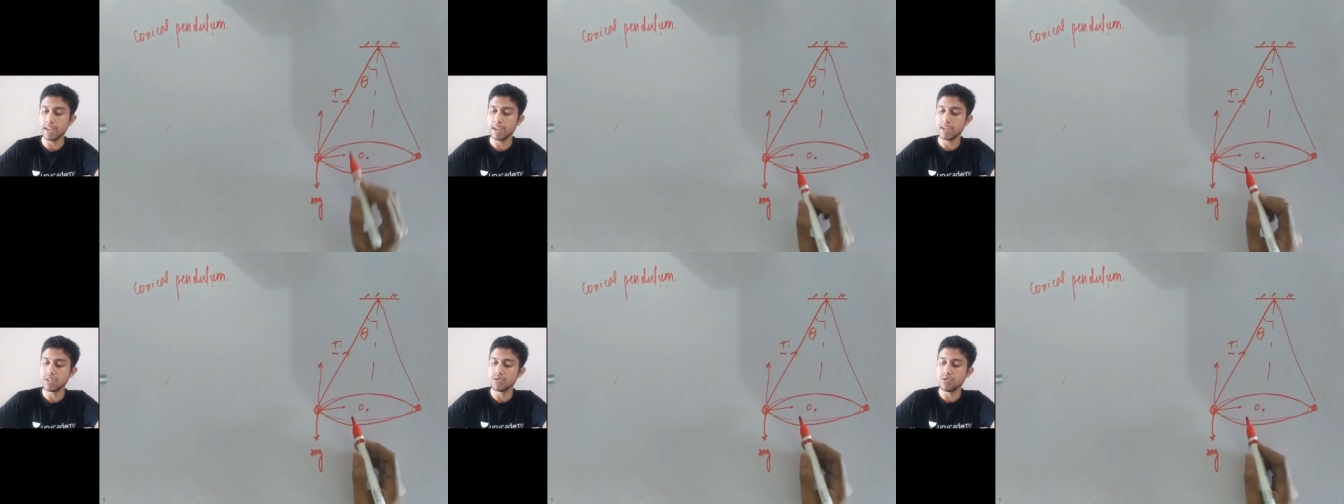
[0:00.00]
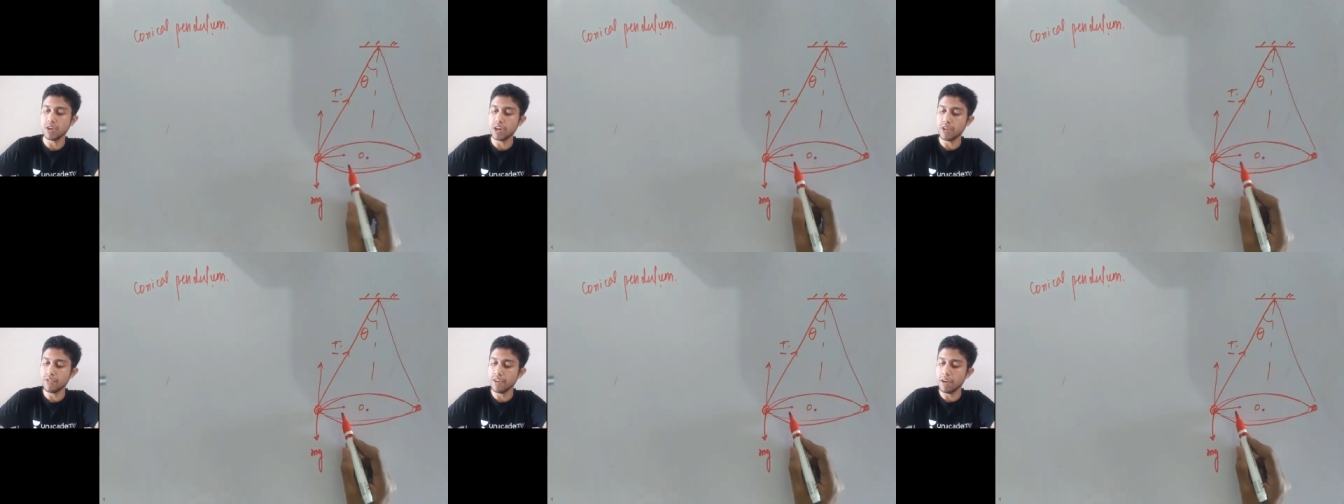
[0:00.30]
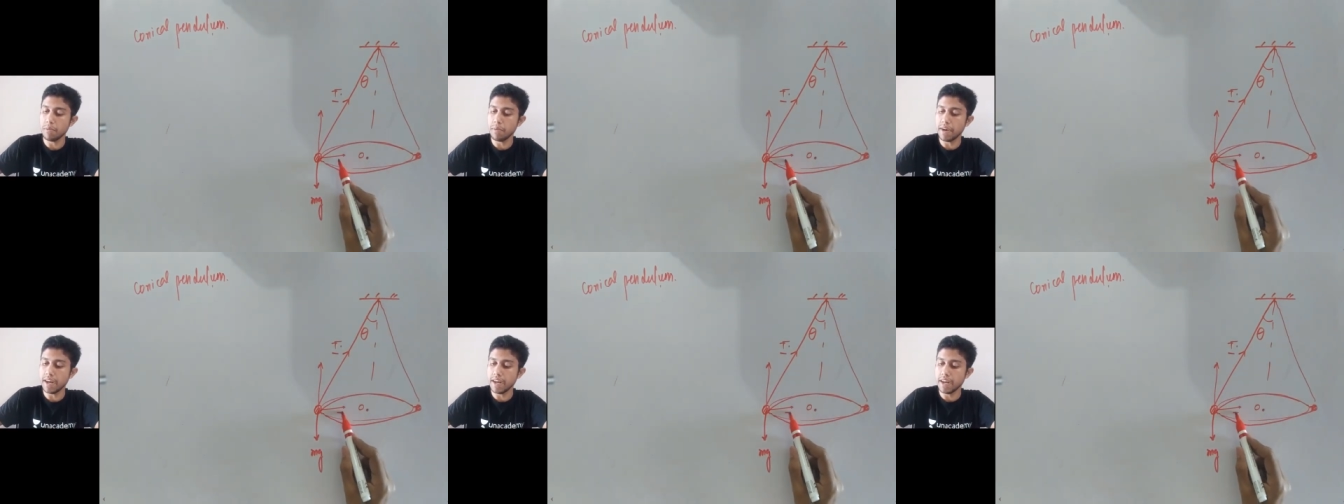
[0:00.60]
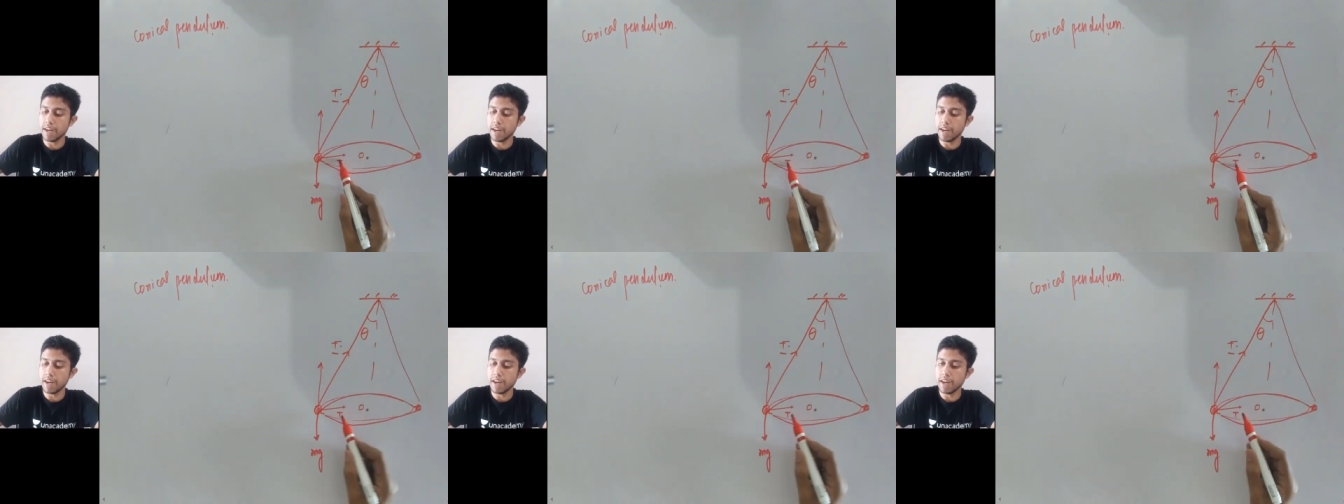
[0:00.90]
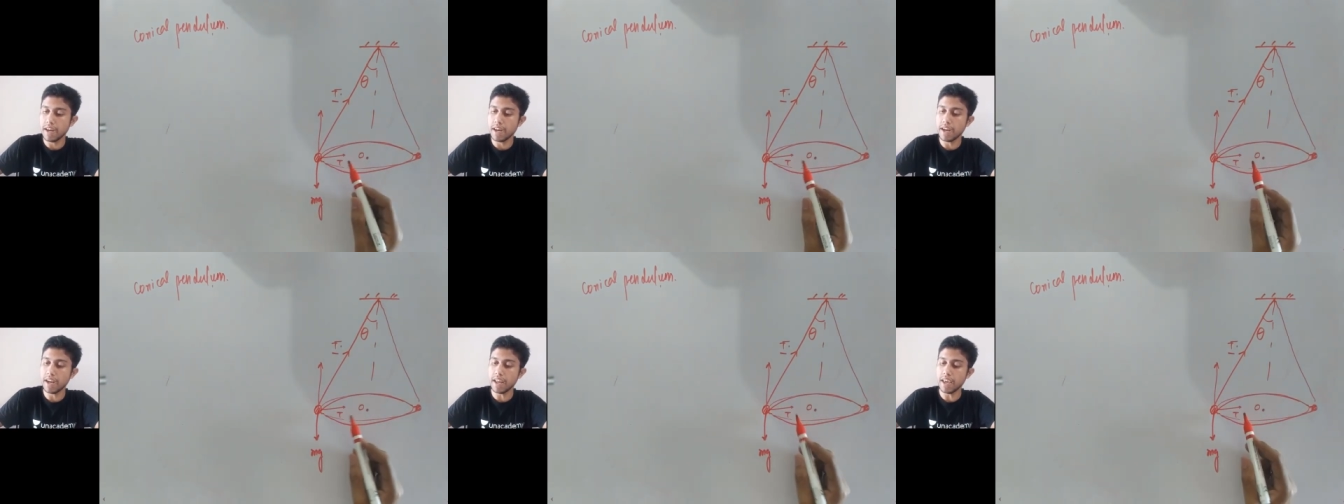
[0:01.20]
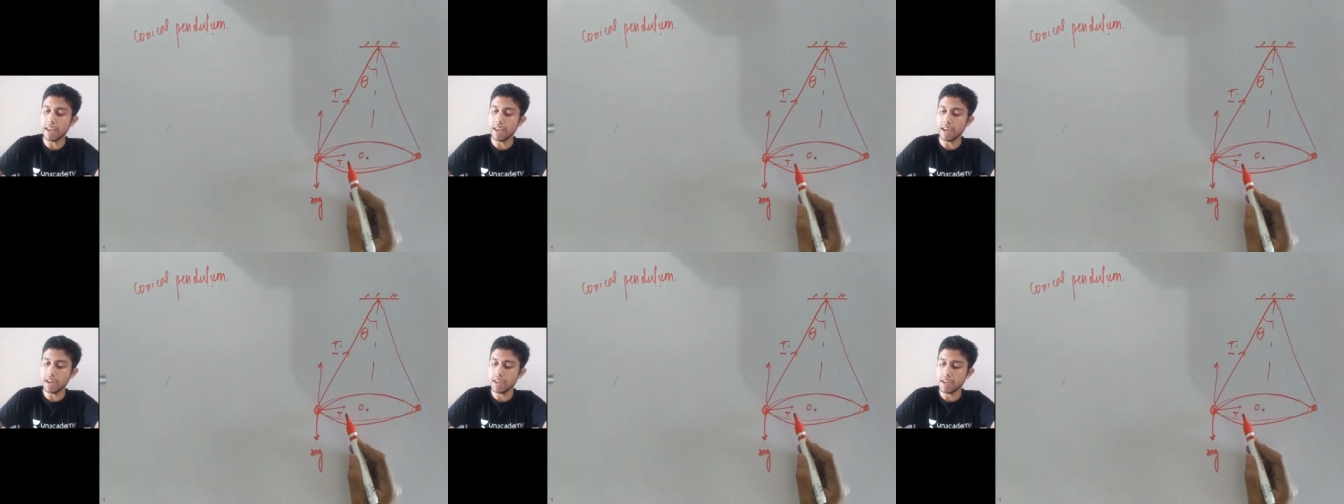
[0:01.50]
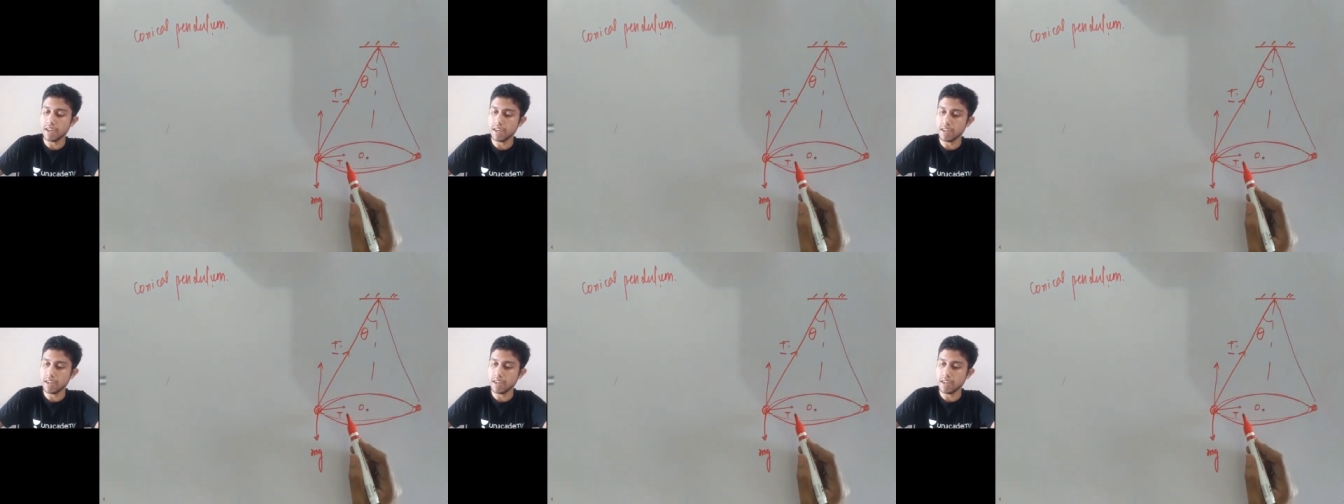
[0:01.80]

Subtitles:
So it will be t